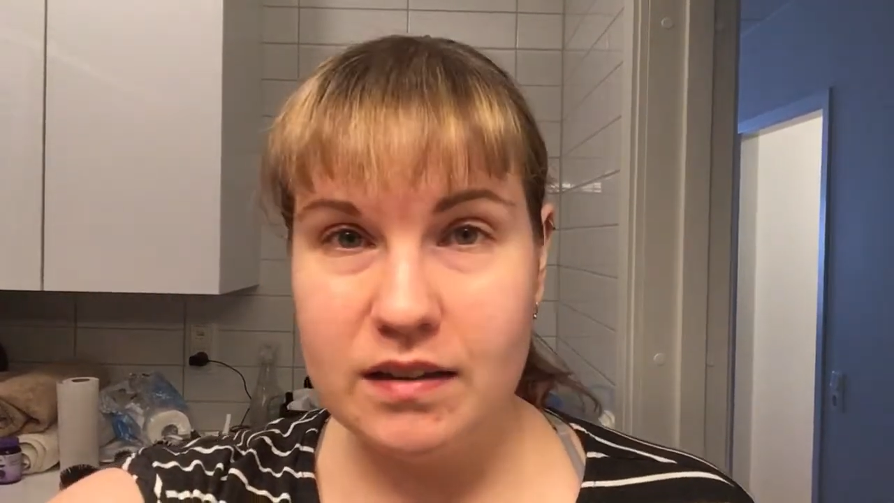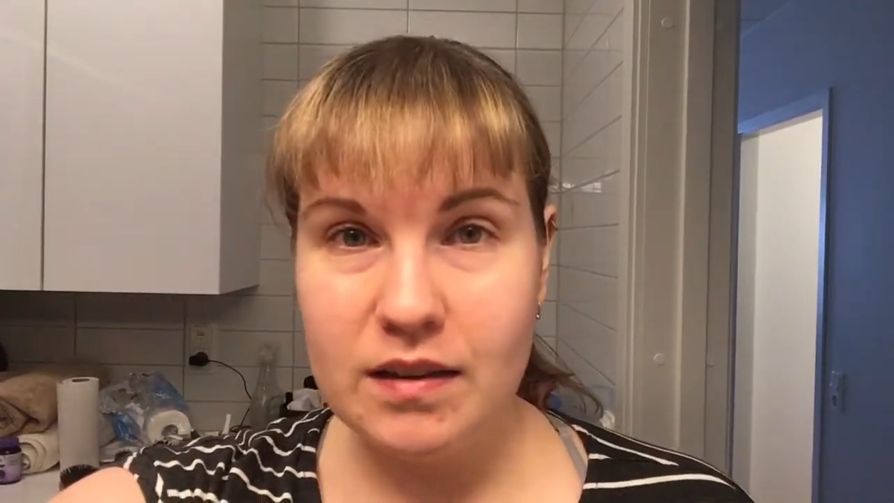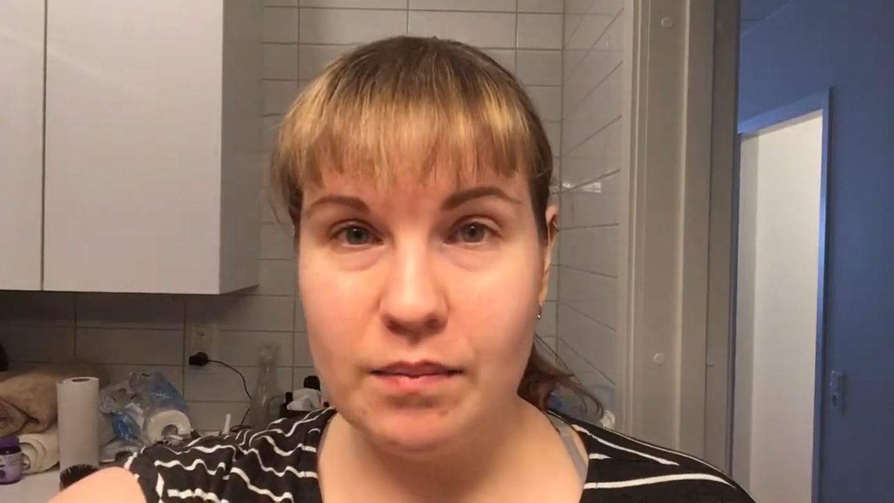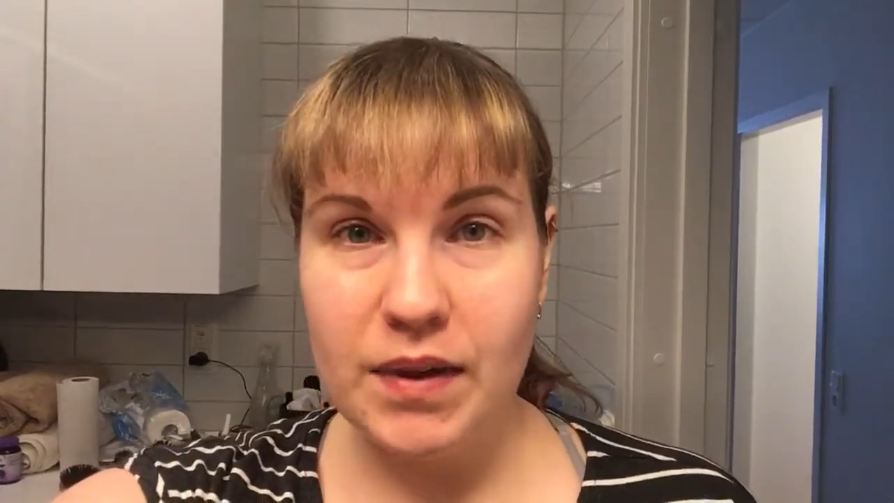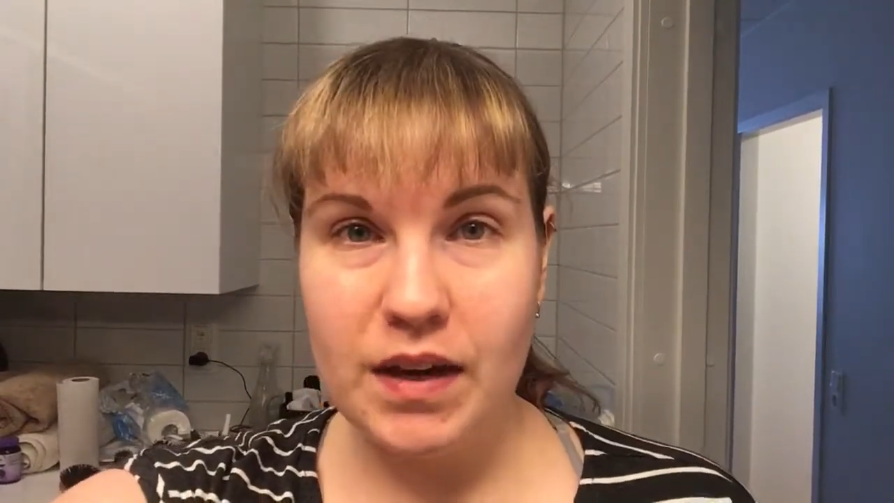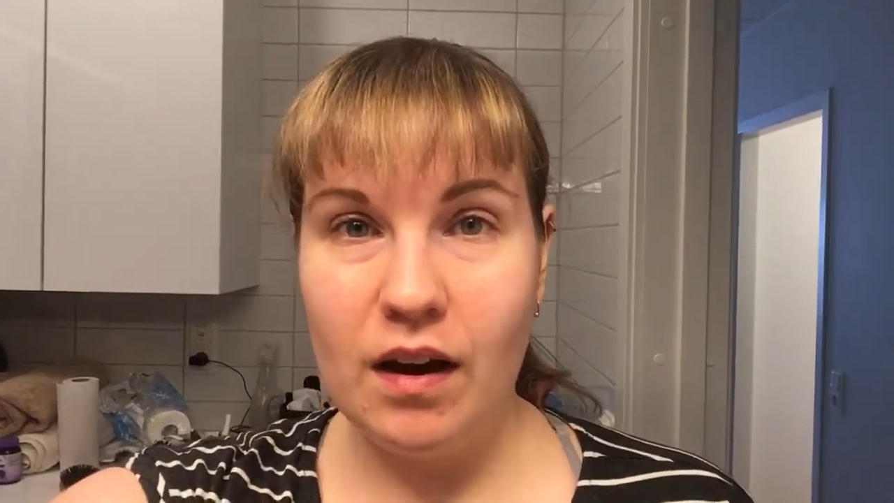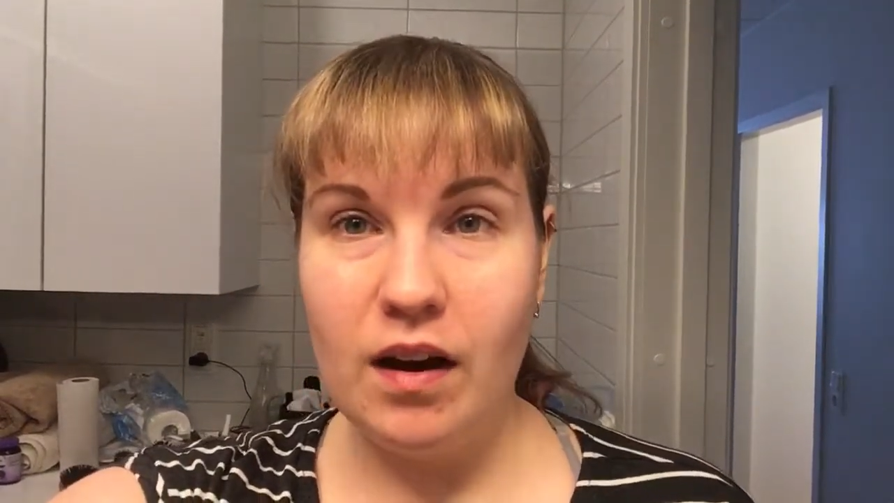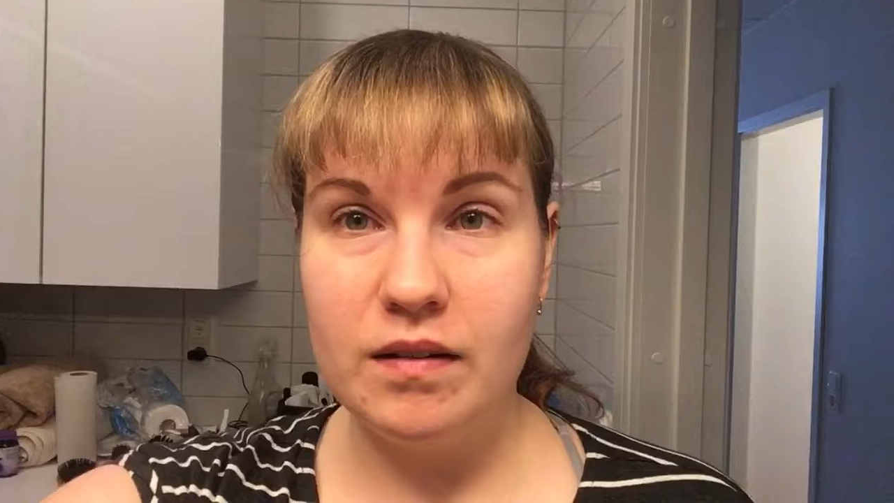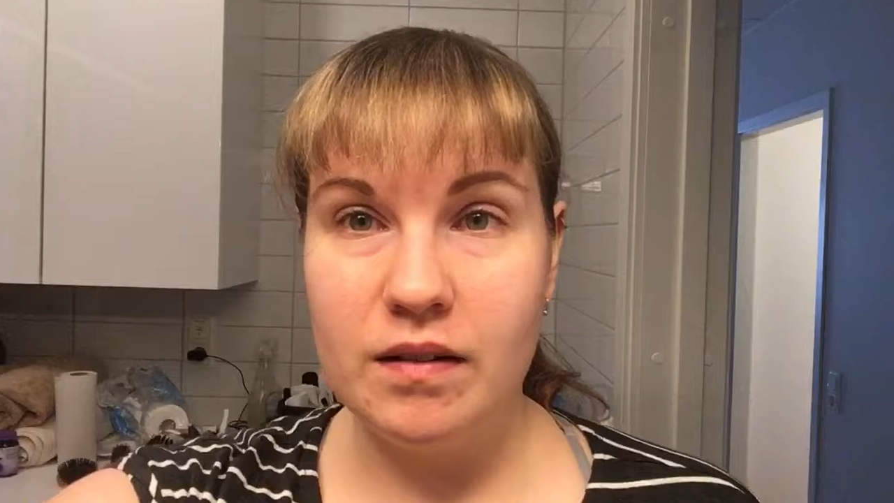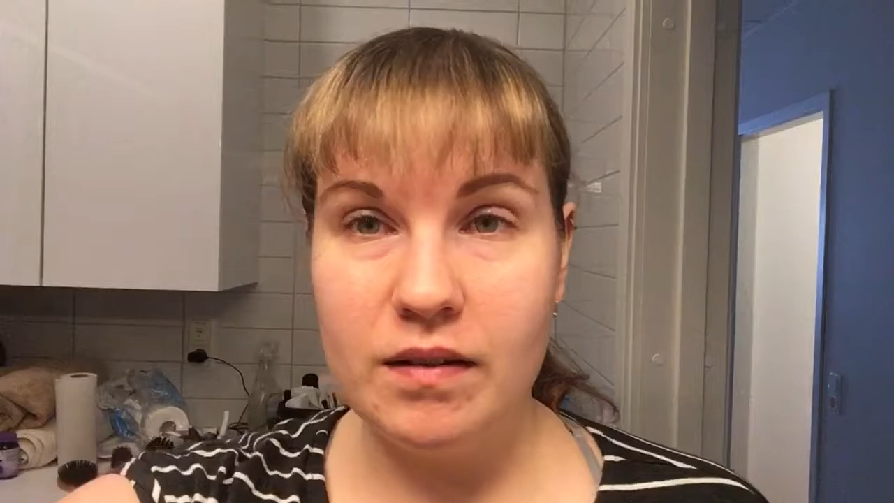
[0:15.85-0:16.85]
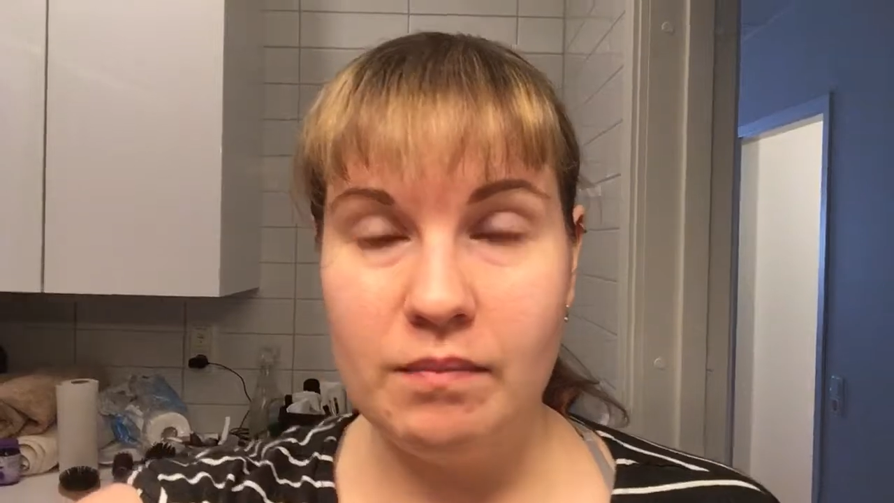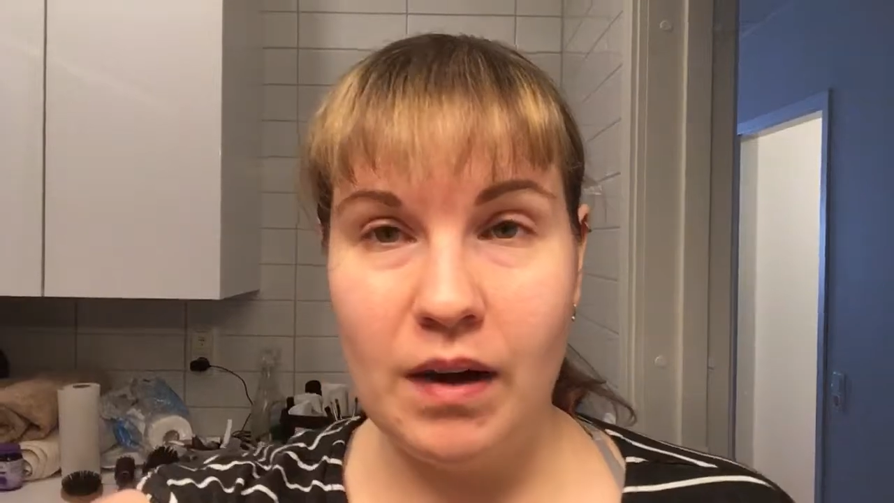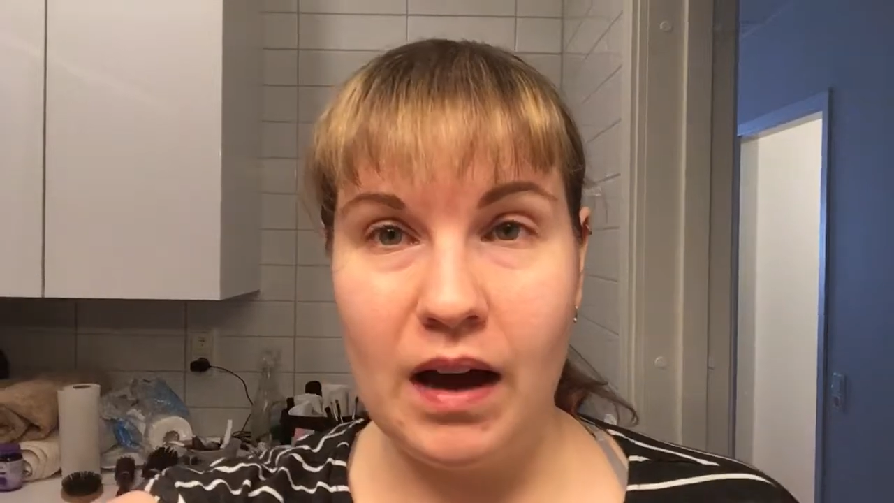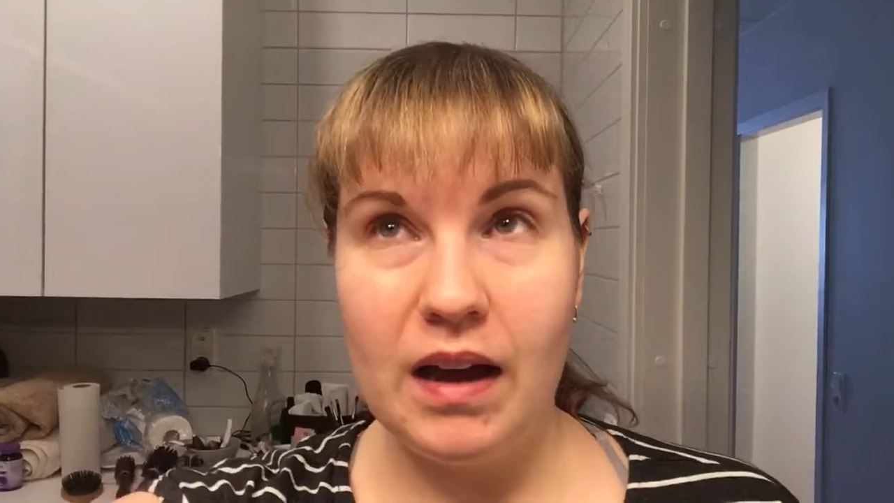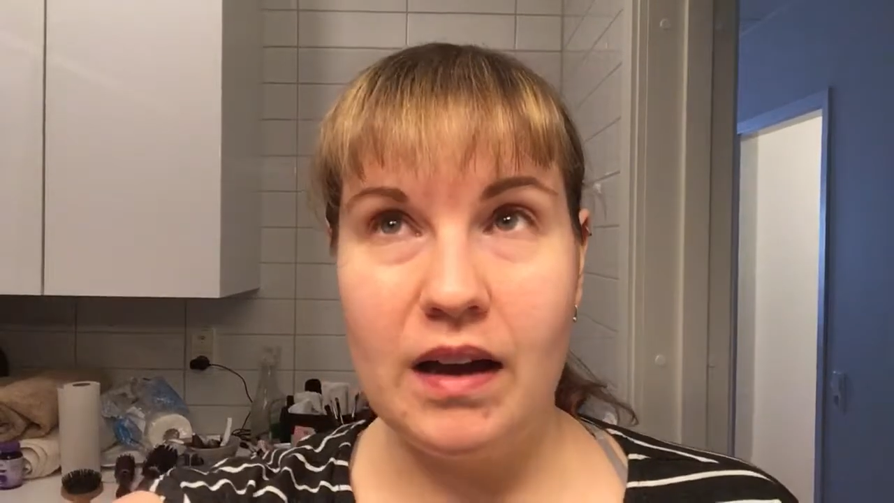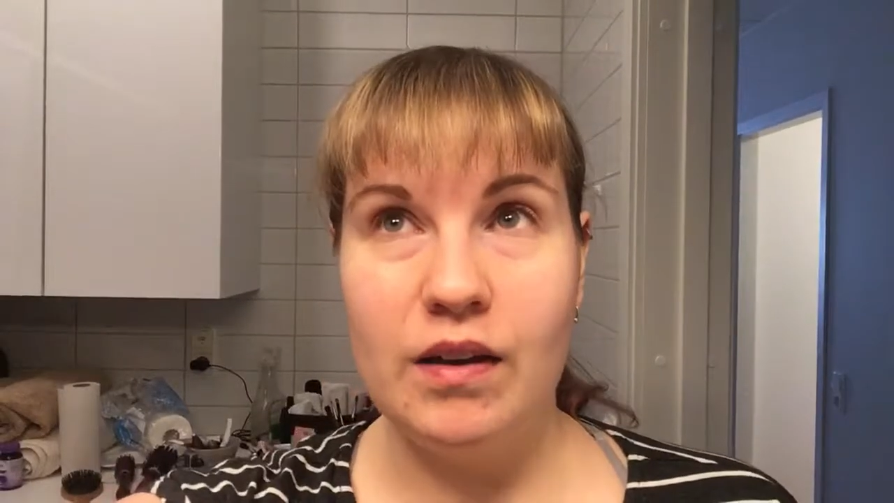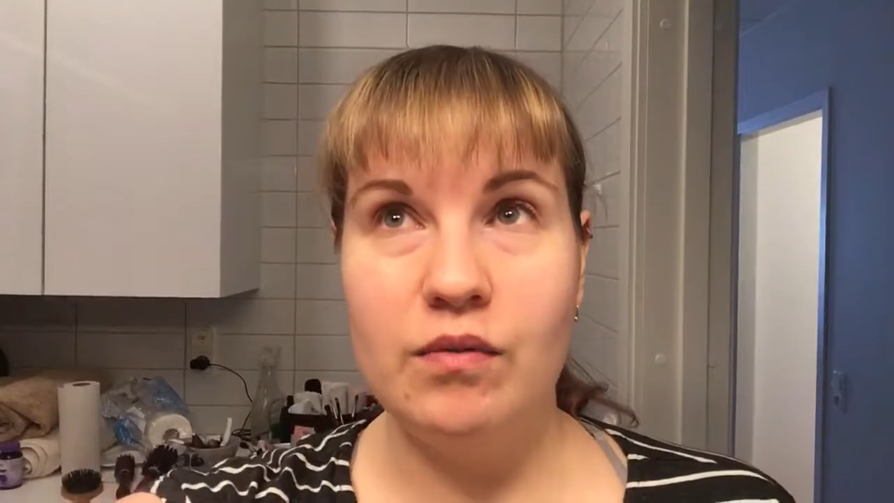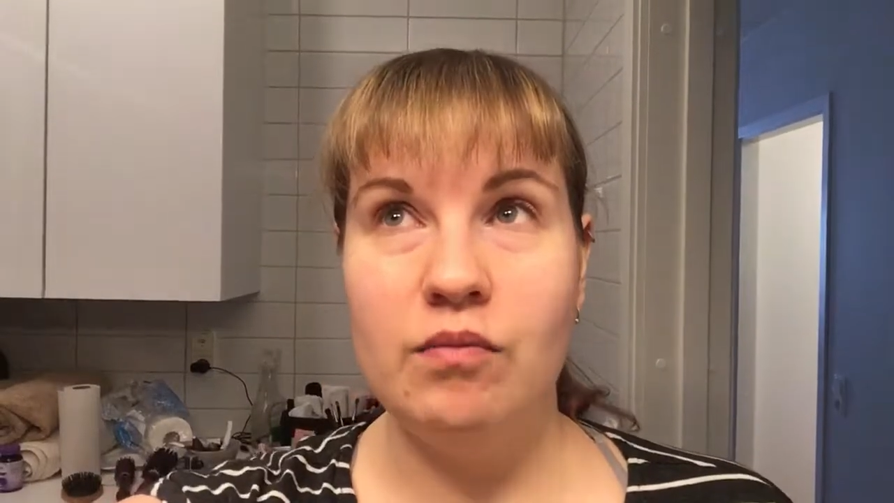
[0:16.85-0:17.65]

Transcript: something on my